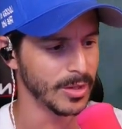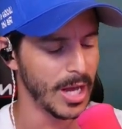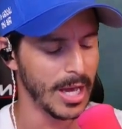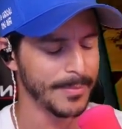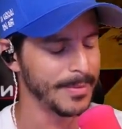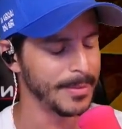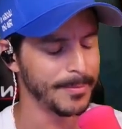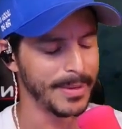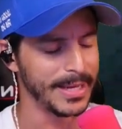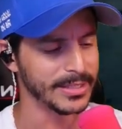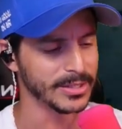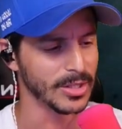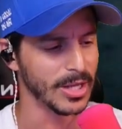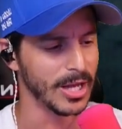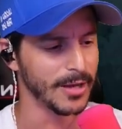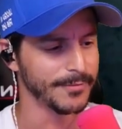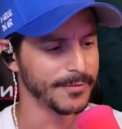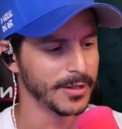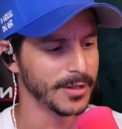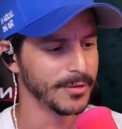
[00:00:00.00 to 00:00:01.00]
I mean, based
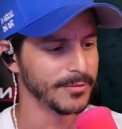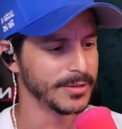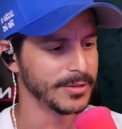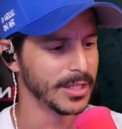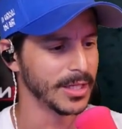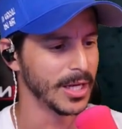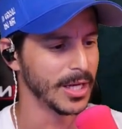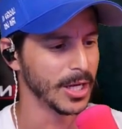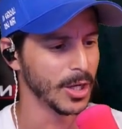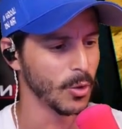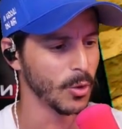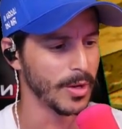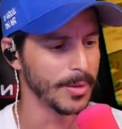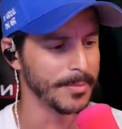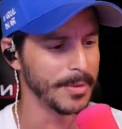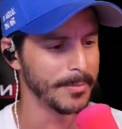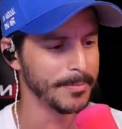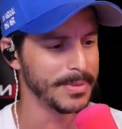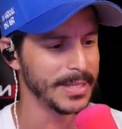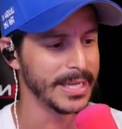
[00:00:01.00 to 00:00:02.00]
off of the
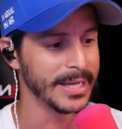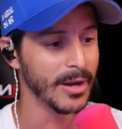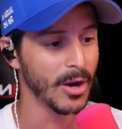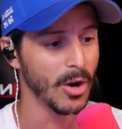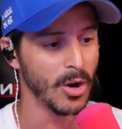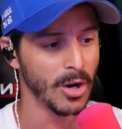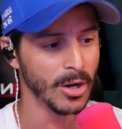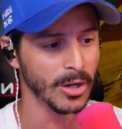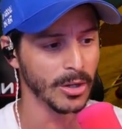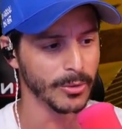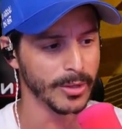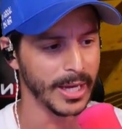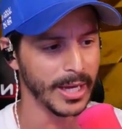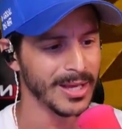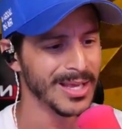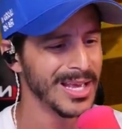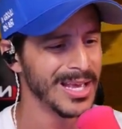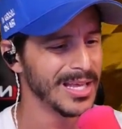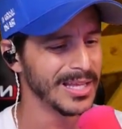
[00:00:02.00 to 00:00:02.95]
equipment being on, okay?